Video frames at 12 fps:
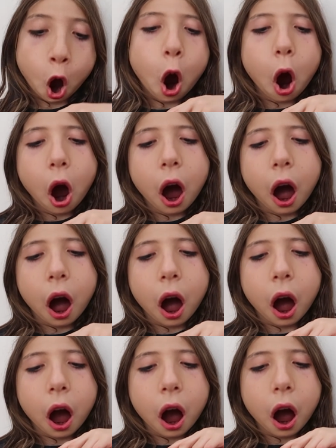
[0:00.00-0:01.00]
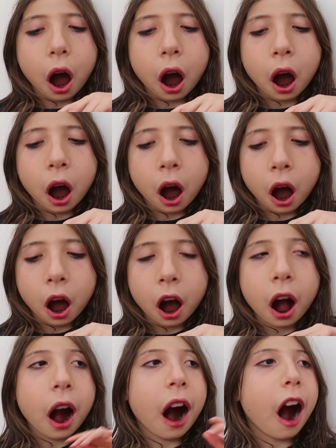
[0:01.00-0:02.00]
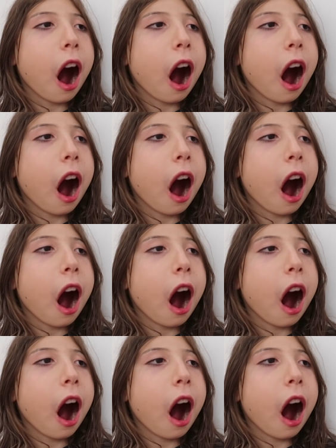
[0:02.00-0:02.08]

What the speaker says: [no speech]